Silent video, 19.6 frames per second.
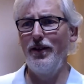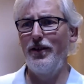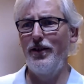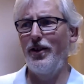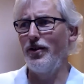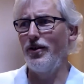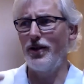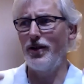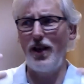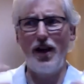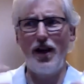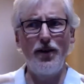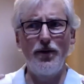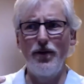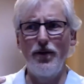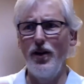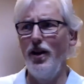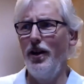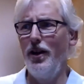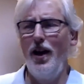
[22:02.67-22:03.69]
because kind of
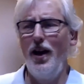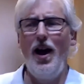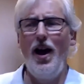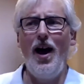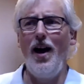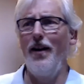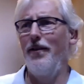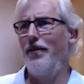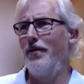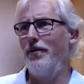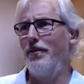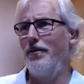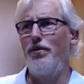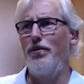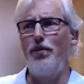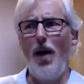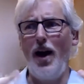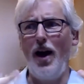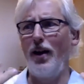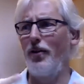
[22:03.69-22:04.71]

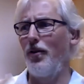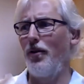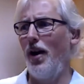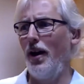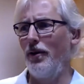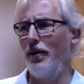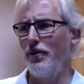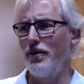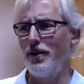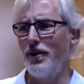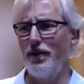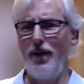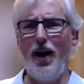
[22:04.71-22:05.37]
background,